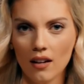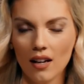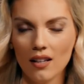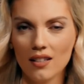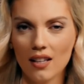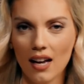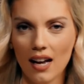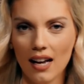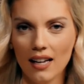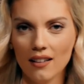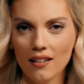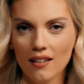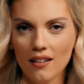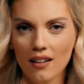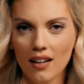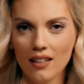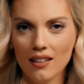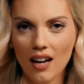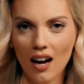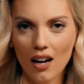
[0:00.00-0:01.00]
is that
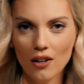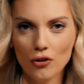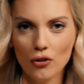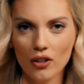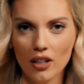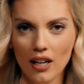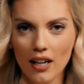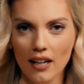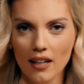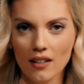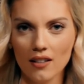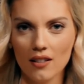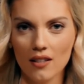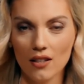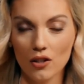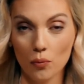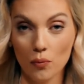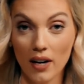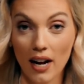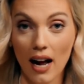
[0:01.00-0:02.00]
it contradicts
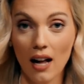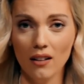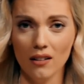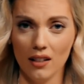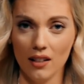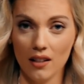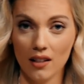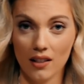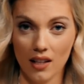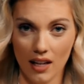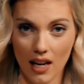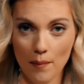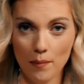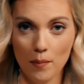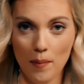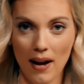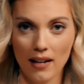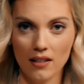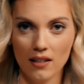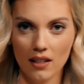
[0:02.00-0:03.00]
this reality that they kept
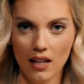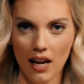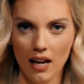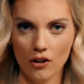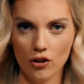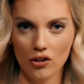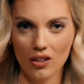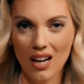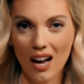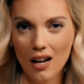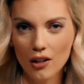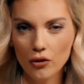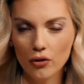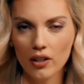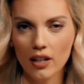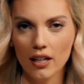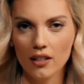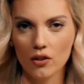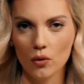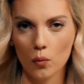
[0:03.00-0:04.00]
bats in cages,
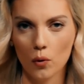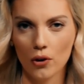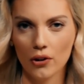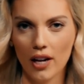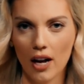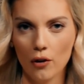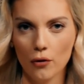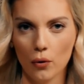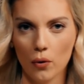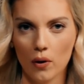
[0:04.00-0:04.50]
contradicts the World Health